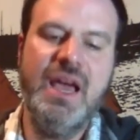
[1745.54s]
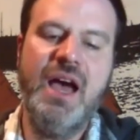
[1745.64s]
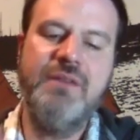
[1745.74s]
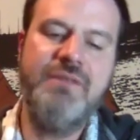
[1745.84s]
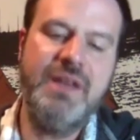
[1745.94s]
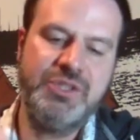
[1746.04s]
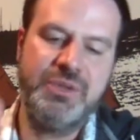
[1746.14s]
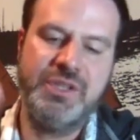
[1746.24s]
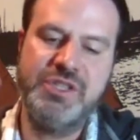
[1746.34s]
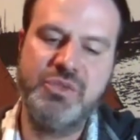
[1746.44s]

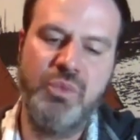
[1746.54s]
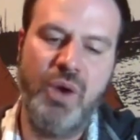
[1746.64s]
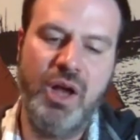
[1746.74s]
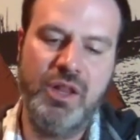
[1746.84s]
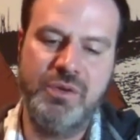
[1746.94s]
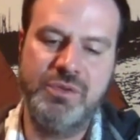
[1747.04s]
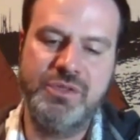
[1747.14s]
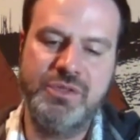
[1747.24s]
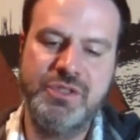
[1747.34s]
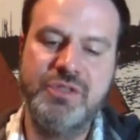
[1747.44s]
eventually,
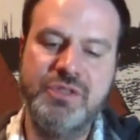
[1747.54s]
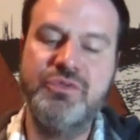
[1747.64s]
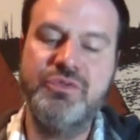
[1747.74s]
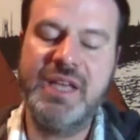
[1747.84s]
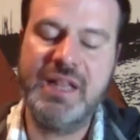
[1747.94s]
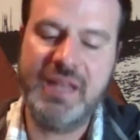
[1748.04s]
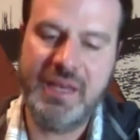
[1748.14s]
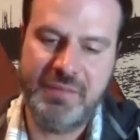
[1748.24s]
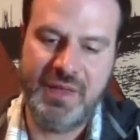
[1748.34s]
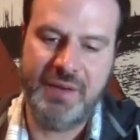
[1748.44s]
swallows
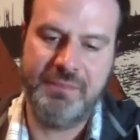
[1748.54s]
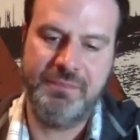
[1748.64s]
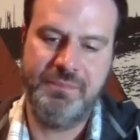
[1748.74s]
reclaim them.